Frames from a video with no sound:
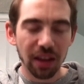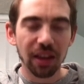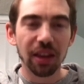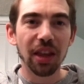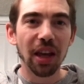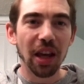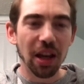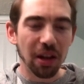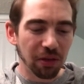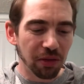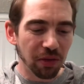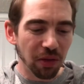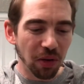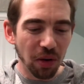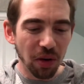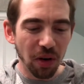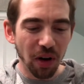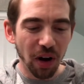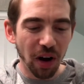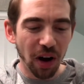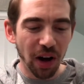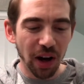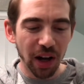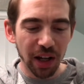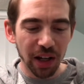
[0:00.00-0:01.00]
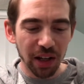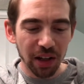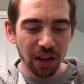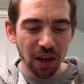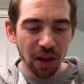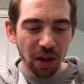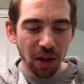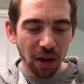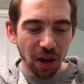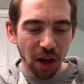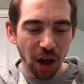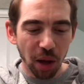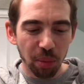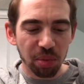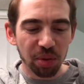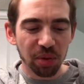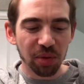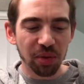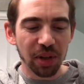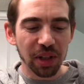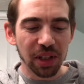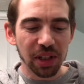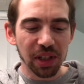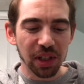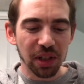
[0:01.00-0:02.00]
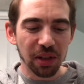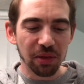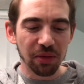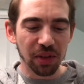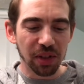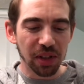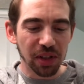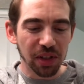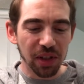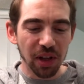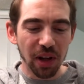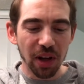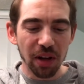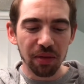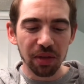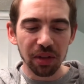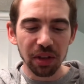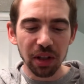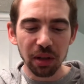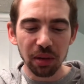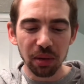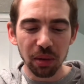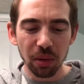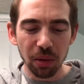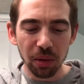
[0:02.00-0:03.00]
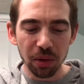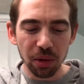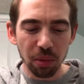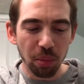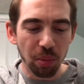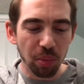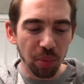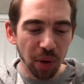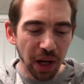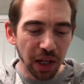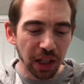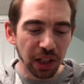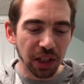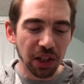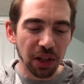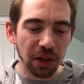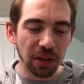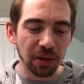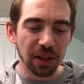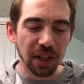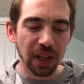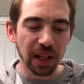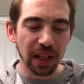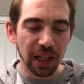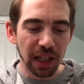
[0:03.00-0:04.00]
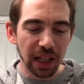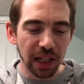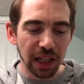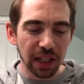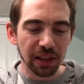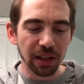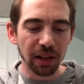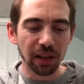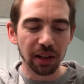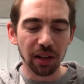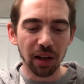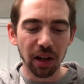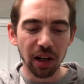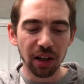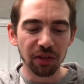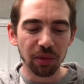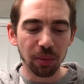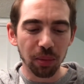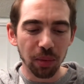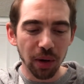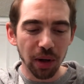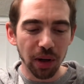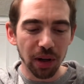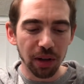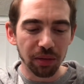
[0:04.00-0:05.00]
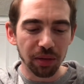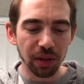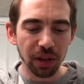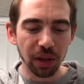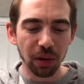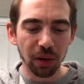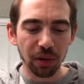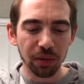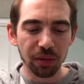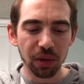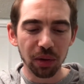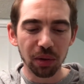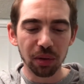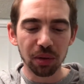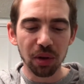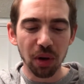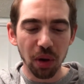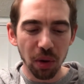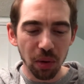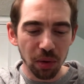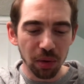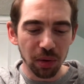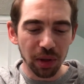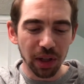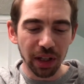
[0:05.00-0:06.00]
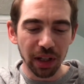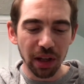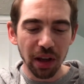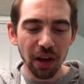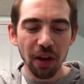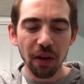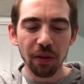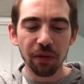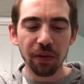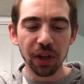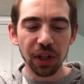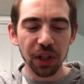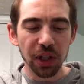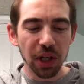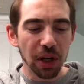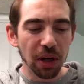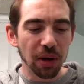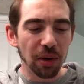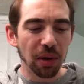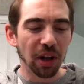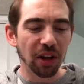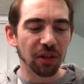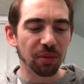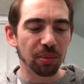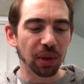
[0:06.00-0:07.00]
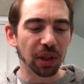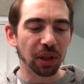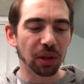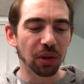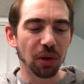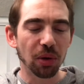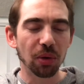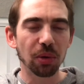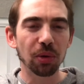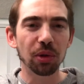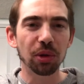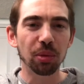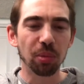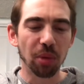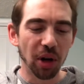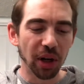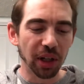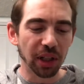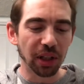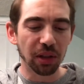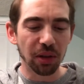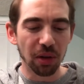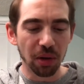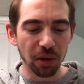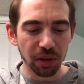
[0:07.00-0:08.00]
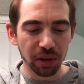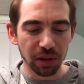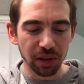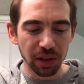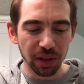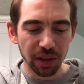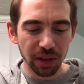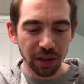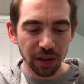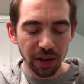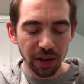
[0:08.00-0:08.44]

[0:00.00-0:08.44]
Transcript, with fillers: Therefore, I, a prisoner for serving the Lord, beg you to lead a life worthy of your calling, for you have been called by God.